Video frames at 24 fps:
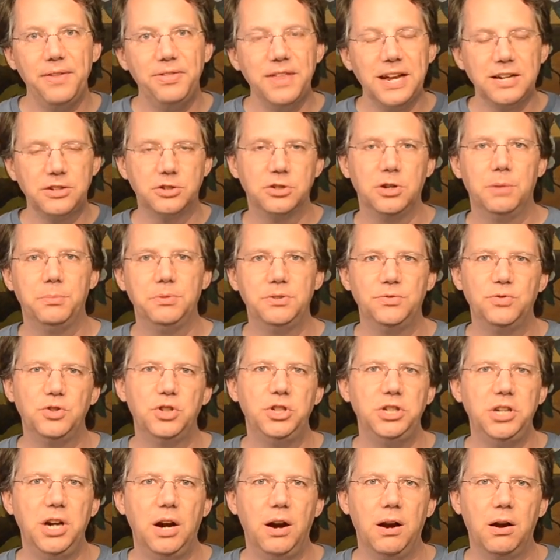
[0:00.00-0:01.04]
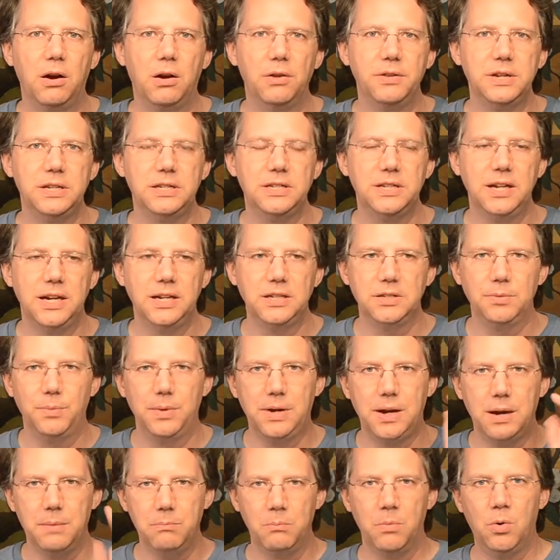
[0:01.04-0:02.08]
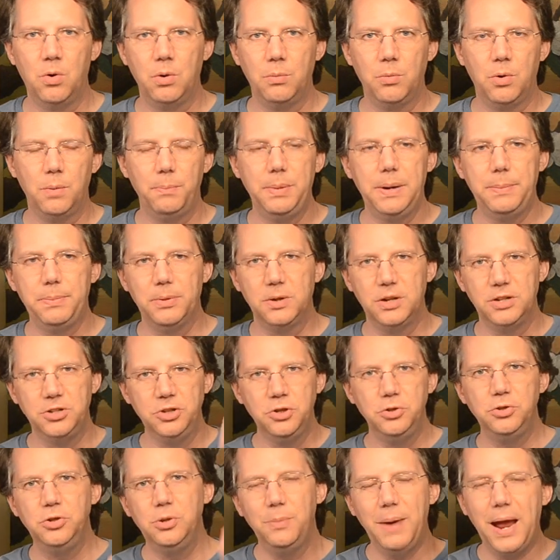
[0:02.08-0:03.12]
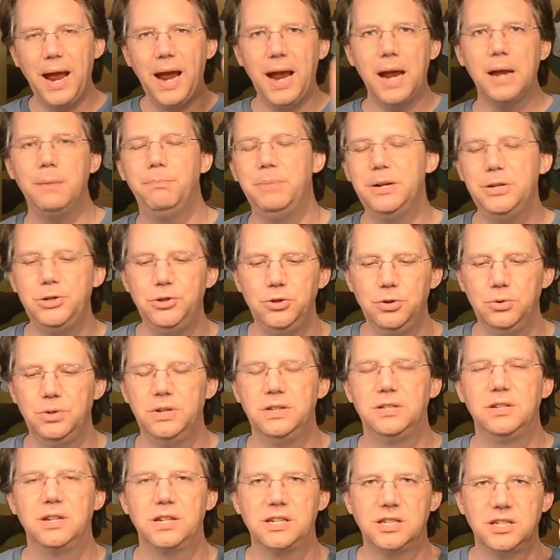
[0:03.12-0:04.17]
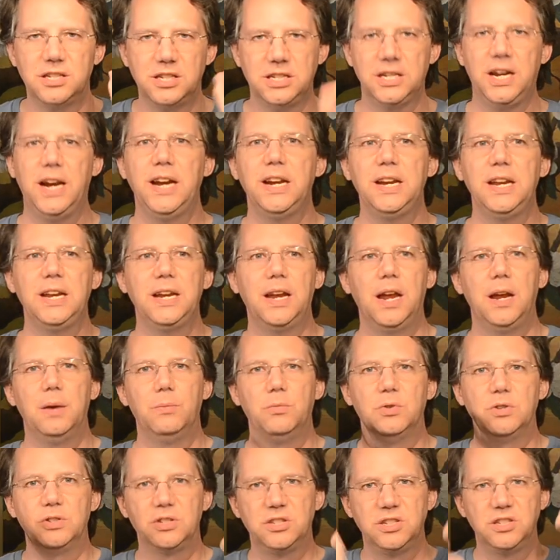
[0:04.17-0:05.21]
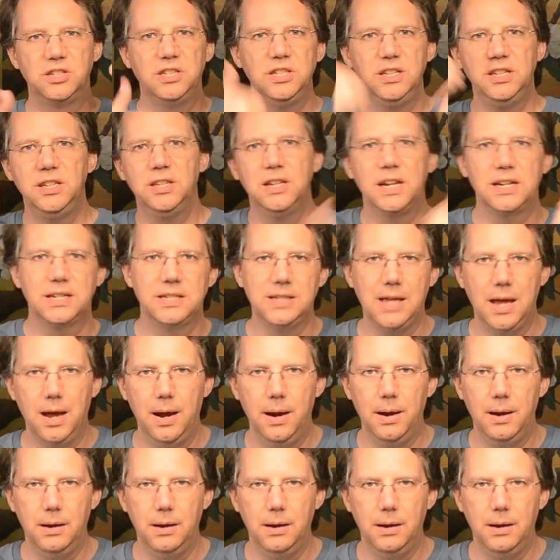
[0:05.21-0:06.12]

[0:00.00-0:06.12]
Thanks so much for sharing all these things, and we get more and more people on YouTube and BitChute. It's exciting, and we'll see you next time.